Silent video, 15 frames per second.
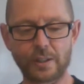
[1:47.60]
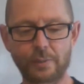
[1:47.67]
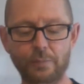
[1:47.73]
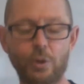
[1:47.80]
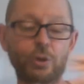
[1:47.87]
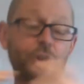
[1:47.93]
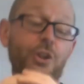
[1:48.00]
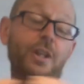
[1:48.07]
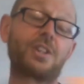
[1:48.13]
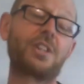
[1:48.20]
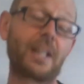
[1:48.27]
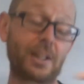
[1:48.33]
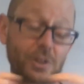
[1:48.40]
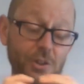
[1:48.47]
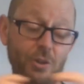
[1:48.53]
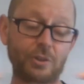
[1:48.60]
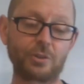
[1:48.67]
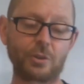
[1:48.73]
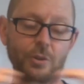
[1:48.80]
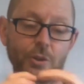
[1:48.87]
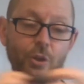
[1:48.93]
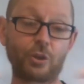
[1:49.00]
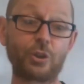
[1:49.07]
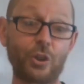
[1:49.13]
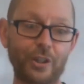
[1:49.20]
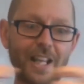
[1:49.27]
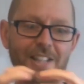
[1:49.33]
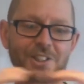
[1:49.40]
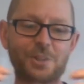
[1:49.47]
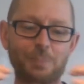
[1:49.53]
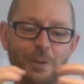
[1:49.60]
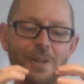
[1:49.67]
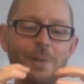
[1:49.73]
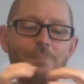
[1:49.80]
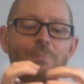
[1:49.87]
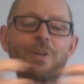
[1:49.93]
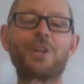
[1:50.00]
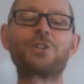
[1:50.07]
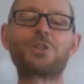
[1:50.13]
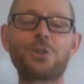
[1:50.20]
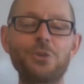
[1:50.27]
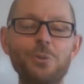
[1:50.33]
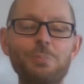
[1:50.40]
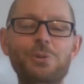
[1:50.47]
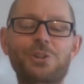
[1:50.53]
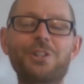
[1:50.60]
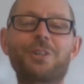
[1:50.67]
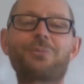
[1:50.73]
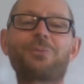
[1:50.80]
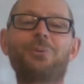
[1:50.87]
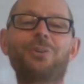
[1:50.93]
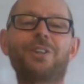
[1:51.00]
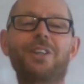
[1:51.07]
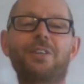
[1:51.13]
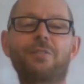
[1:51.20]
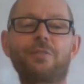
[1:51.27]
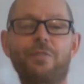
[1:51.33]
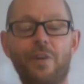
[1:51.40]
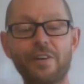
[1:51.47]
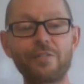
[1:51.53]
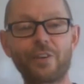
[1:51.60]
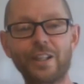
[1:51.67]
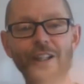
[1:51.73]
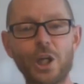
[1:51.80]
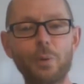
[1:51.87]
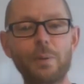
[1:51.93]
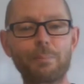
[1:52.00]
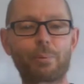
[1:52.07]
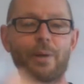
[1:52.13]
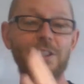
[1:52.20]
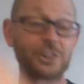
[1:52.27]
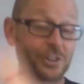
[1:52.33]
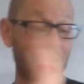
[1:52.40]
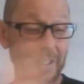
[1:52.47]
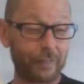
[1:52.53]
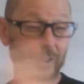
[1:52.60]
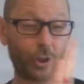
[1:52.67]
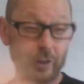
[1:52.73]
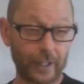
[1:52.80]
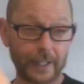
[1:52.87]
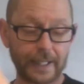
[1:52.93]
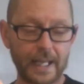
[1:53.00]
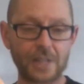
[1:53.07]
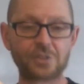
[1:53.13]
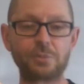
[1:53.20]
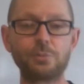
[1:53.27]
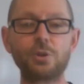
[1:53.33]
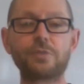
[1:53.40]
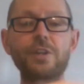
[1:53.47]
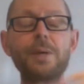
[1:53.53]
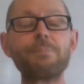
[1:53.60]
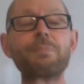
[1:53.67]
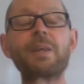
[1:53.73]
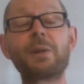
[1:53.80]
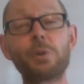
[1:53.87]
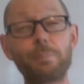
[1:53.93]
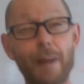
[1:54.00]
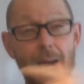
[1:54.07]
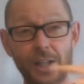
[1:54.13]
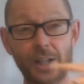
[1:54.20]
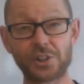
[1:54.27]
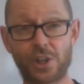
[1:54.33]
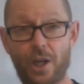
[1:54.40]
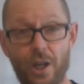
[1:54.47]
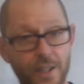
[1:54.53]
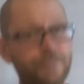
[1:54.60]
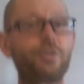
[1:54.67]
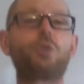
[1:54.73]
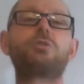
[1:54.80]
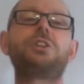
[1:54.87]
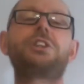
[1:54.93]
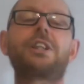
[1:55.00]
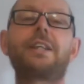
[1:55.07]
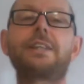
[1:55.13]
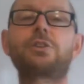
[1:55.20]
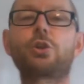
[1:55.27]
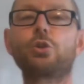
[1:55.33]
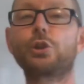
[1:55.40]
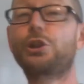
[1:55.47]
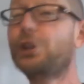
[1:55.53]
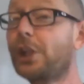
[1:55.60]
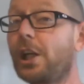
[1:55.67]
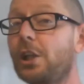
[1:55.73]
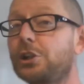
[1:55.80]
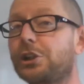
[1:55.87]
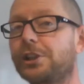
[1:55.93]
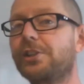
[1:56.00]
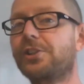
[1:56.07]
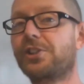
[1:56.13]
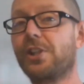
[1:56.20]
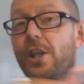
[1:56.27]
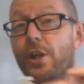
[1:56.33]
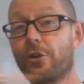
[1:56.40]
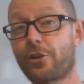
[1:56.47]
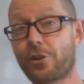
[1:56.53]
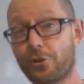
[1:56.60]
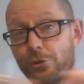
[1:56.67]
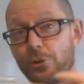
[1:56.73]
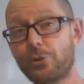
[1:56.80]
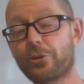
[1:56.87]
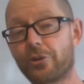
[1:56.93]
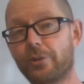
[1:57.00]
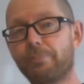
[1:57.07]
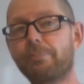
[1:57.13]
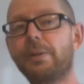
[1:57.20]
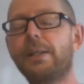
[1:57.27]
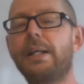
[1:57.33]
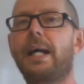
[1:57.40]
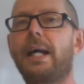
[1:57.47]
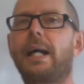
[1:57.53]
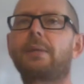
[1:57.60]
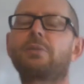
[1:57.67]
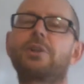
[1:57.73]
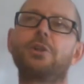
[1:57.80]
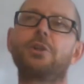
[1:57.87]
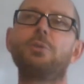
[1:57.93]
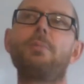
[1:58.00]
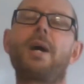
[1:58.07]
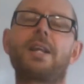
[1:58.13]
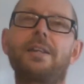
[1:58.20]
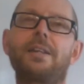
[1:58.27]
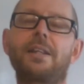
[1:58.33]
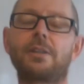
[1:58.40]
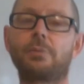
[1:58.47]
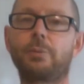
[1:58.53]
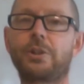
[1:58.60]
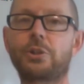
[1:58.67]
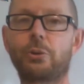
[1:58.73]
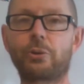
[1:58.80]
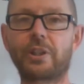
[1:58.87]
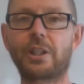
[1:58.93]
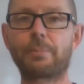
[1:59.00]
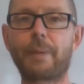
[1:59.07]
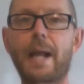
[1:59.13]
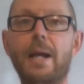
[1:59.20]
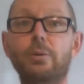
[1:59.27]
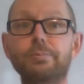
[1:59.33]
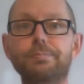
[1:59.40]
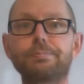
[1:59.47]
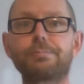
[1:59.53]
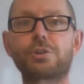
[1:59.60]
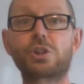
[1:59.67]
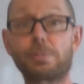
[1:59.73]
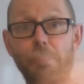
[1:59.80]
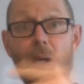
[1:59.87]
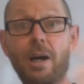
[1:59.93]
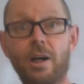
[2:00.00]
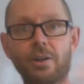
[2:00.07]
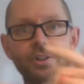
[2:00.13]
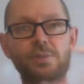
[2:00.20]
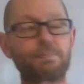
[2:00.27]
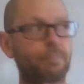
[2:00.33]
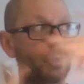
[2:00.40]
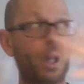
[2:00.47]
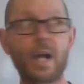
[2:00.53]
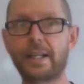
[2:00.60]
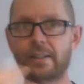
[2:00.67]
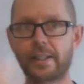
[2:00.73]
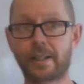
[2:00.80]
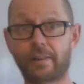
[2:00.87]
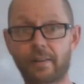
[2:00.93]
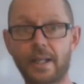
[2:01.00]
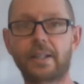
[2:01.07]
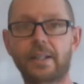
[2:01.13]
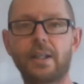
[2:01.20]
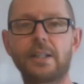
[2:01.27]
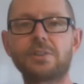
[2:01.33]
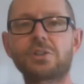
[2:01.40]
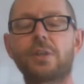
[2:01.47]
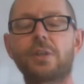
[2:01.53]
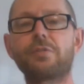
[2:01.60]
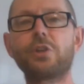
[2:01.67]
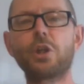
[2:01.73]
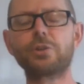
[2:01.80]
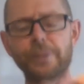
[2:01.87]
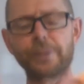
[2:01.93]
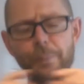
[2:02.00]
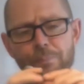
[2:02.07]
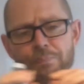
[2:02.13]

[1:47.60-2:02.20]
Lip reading: or should I say, not gases, but tubes that were very, very low in pressure, so they had a lot of that gas removed. He'd pass high voltage electrical charges through them. You might think that we're talking about sparks, lightning, that kind of stuff. No.